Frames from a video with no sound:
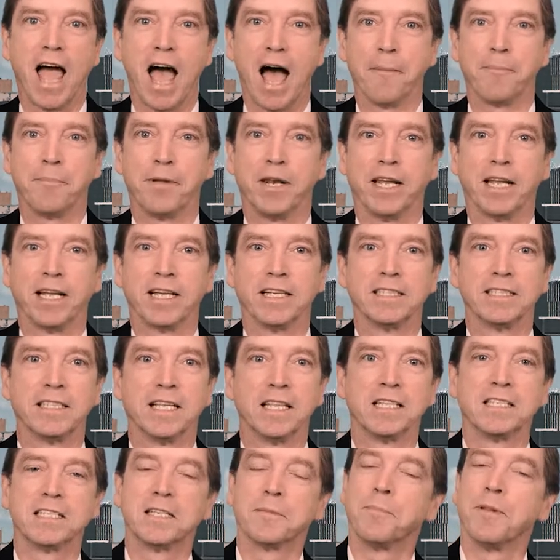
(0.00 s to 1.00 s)
happenings
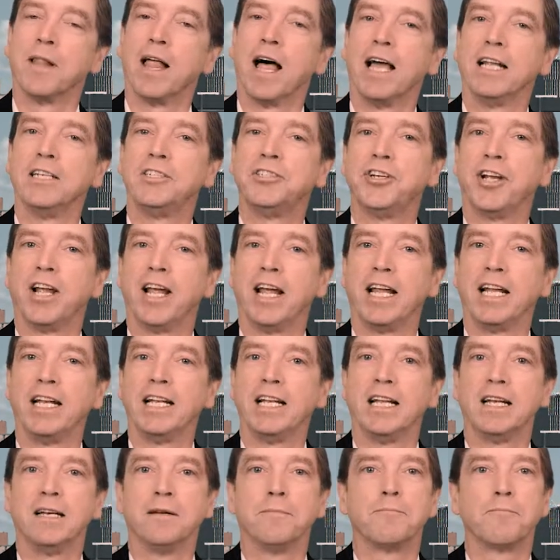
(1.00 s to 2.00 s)
in the supply
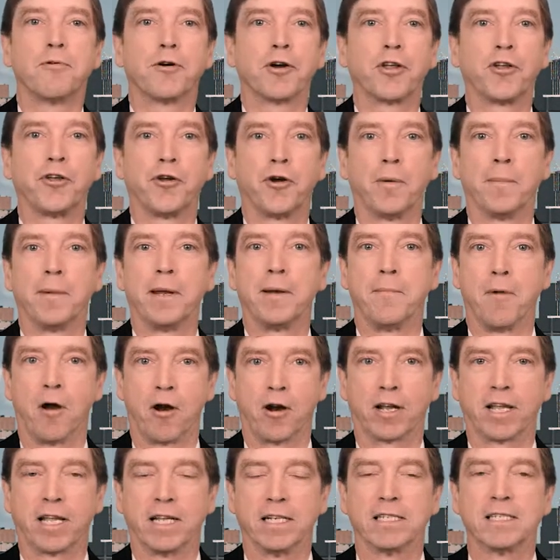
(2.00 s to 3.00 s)
chain and procurement
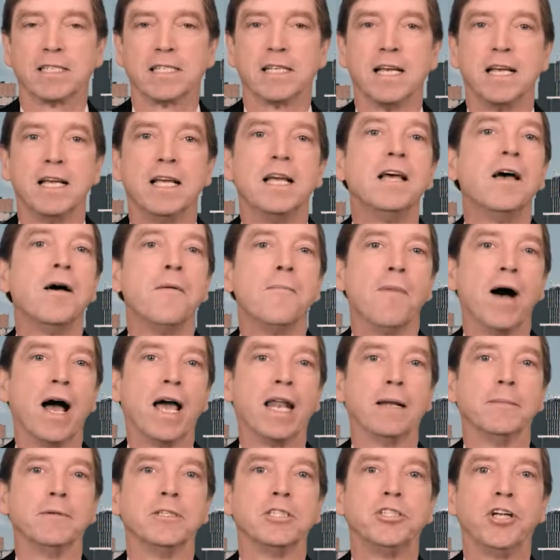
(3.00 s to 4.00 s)
markets. My
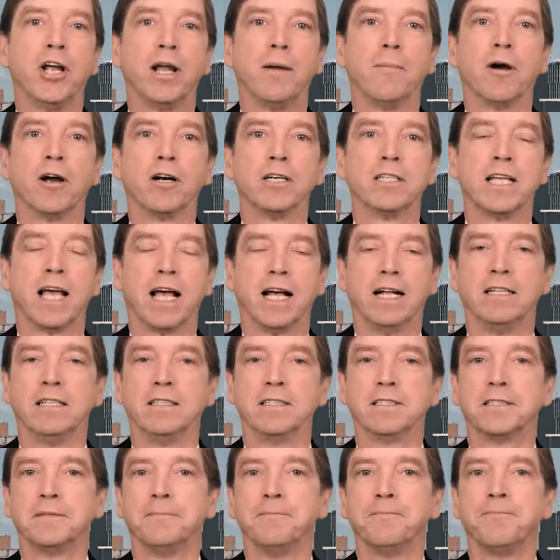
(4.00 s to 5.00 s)
name is Jay
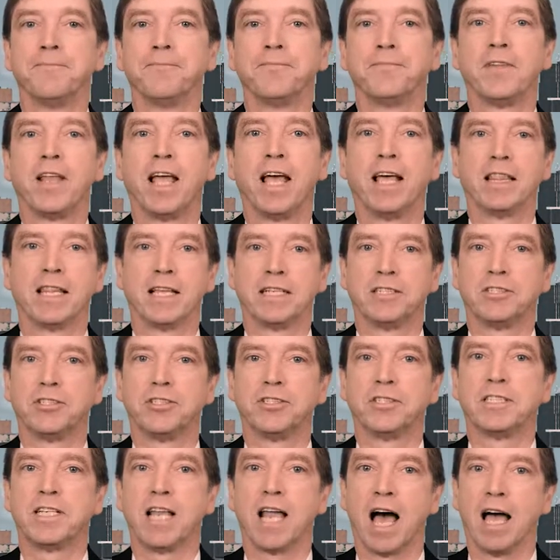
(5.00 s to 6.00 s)
Bartels, and let's
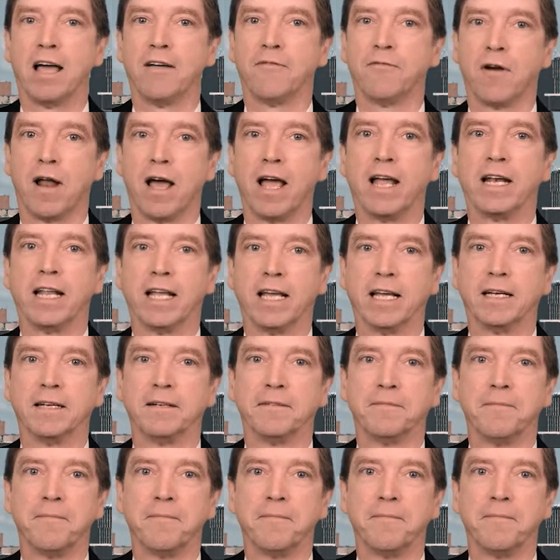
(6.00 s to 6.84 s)
just dive right in.